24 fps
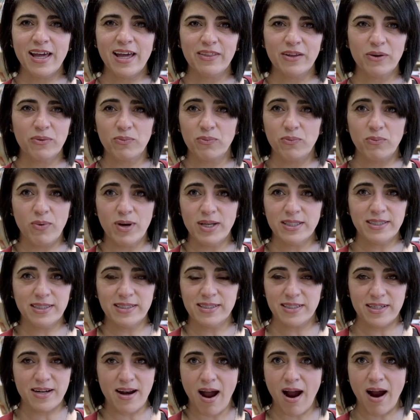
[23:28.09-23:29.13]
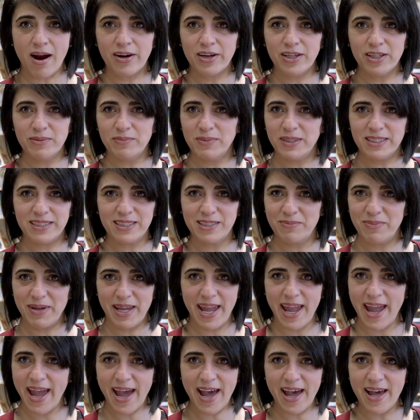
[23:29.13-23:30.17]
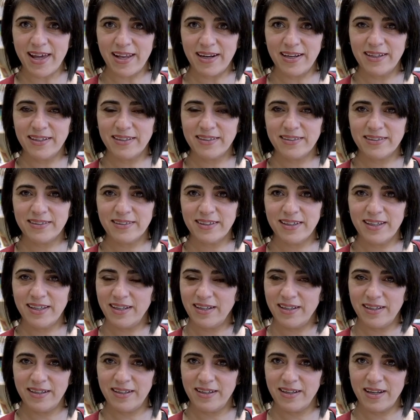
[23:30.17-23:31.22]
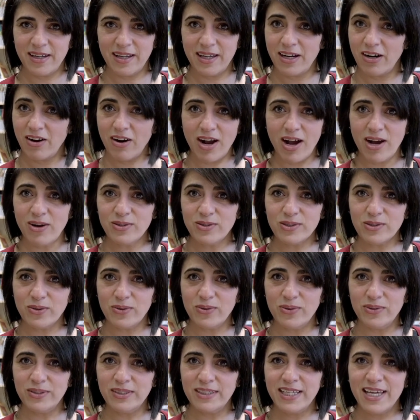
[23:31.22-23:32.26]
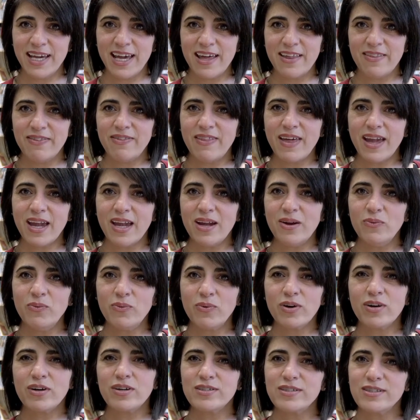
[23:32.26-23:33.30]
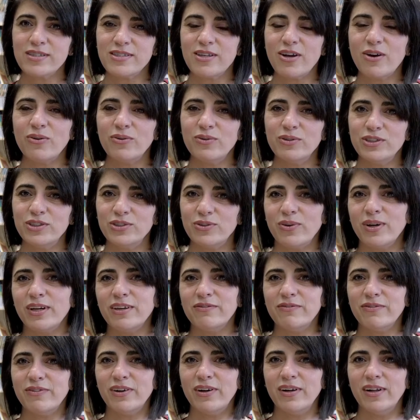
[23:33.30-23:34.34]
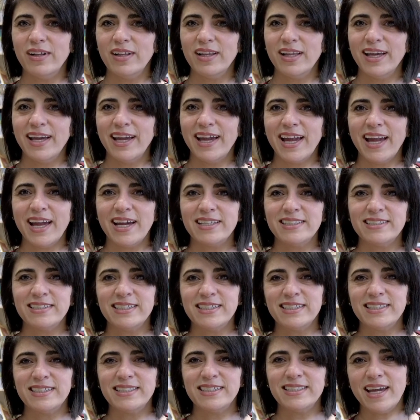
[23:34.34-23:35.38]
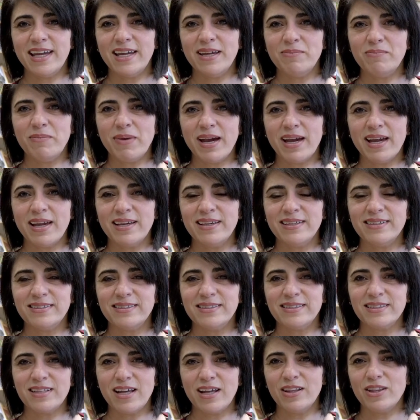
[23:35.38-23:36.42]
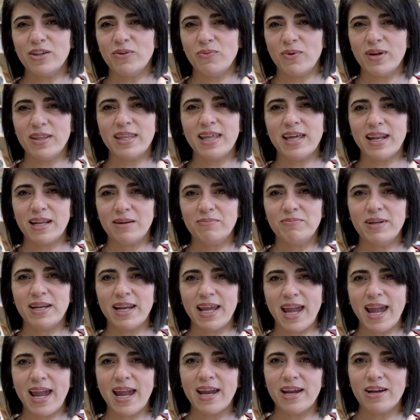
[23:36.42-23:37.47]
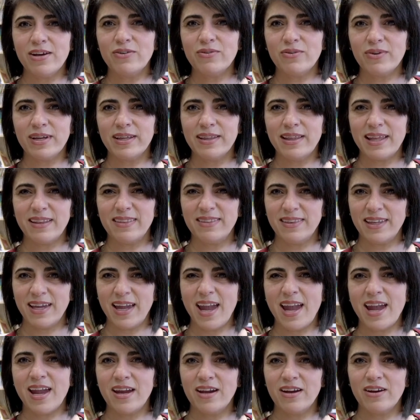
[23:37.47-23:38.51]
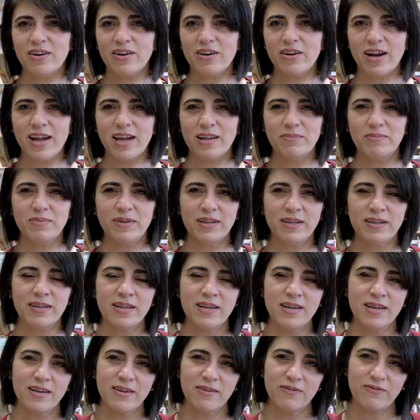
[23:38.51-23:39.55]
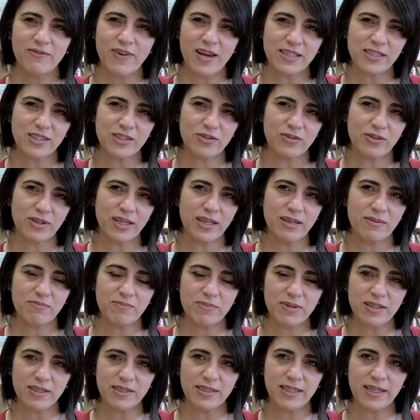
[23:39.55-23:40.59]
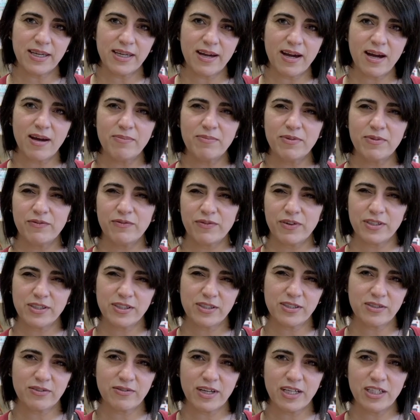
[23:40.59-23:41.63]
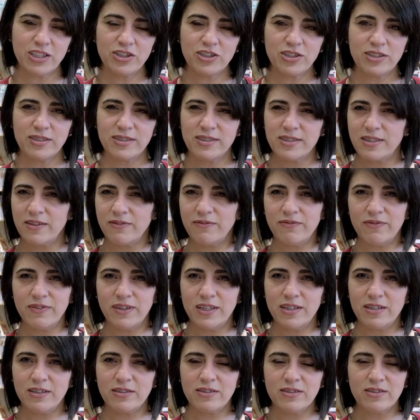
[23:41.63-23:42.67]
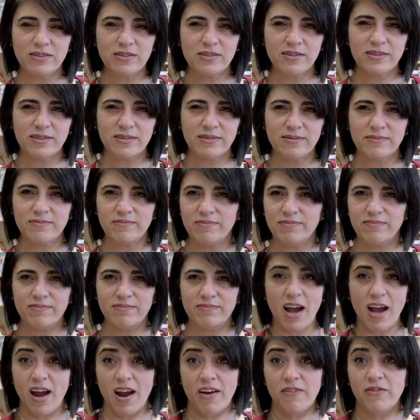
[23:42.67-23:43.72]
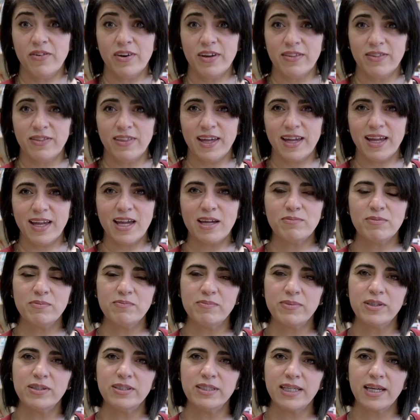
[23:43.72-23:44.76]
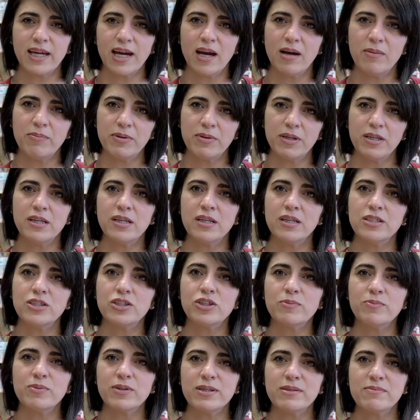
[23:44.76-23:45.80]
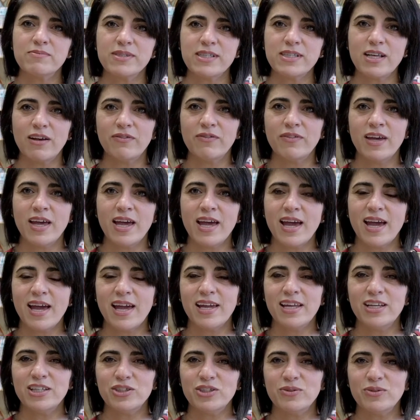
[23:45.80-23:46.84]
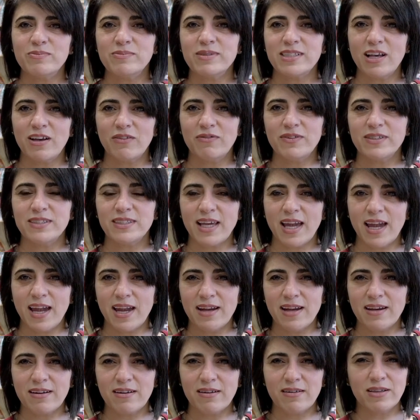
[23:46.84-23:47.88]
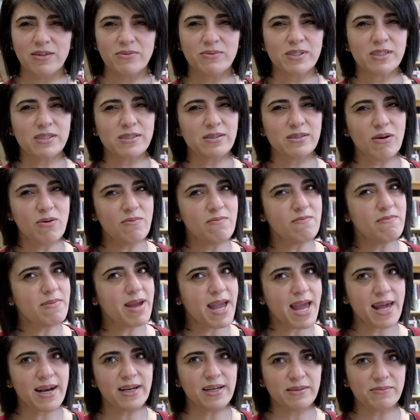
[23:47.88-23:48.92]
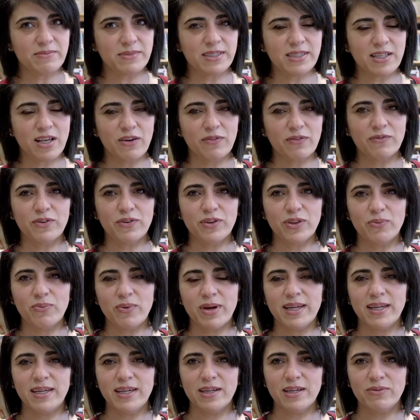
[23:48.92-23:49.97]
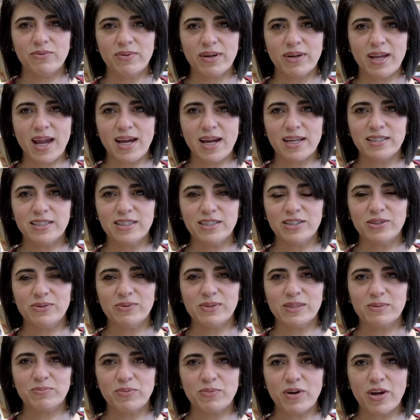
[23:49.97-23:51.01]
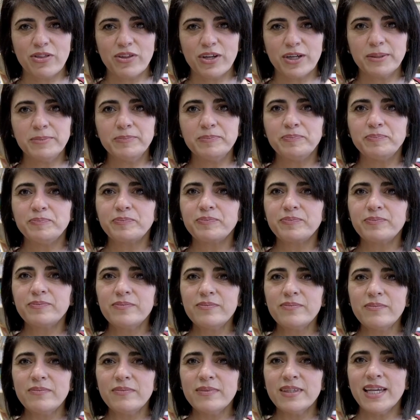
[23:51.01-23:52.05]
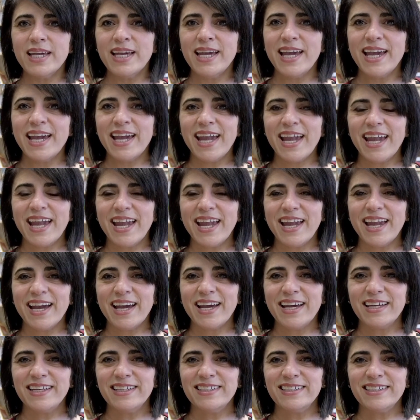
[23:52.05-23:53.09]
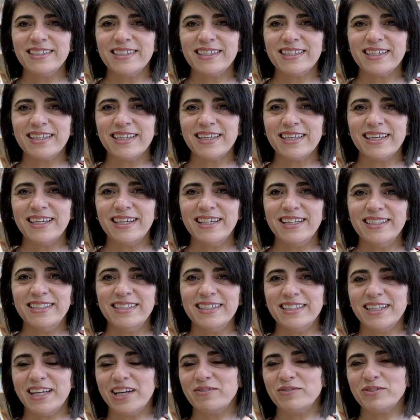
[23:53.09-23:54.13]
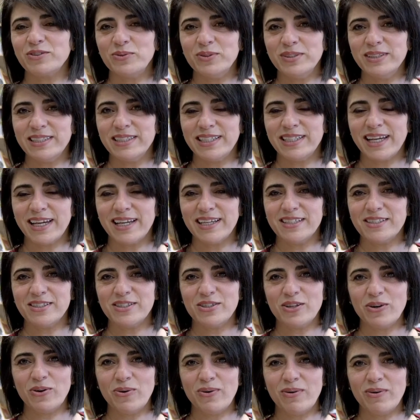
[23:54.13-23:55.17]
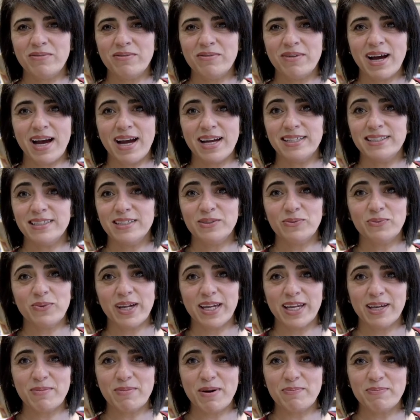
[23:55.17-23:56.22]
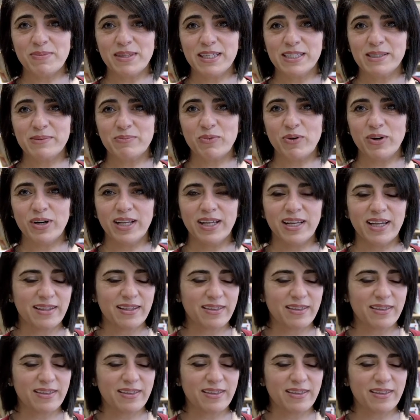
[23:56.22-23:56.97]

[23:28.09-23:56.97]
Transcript: There wasn't an argument to be had in in our household. They were so joyful. And today my son, the one that had been angry, that the anger had been festering and building up, the frustrations, the fears, everything had been building up and had interpreted himself into himself as anger and he was so mad at himself for the way he had reacted to his brother. And he didn't have school today, so I didn't wake him up this morning.